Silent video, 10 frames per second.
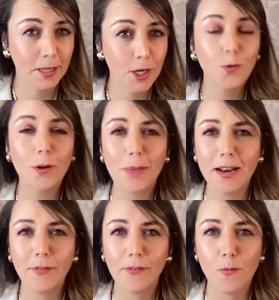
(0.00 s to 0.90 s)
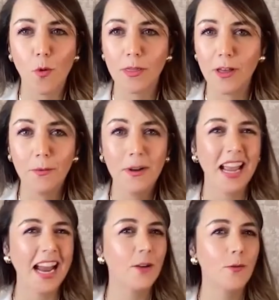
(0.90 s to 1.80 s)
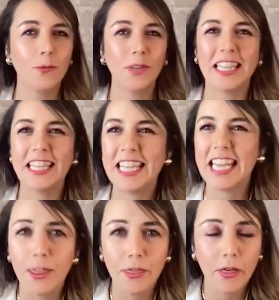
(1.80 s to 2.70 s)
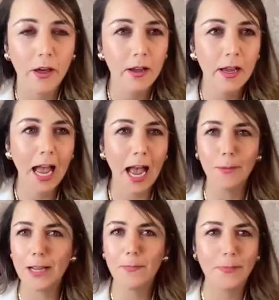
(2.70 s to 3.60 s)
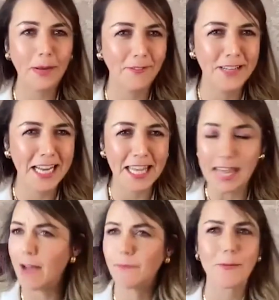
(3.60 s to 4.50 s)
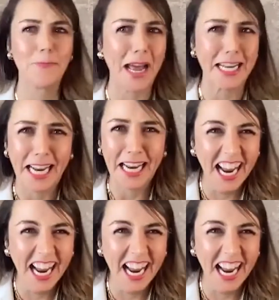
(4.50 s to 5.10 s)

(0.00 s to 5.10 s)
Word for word: Who would benefit from ortho? Anyone with teeth. How many people have teeth? Everybody.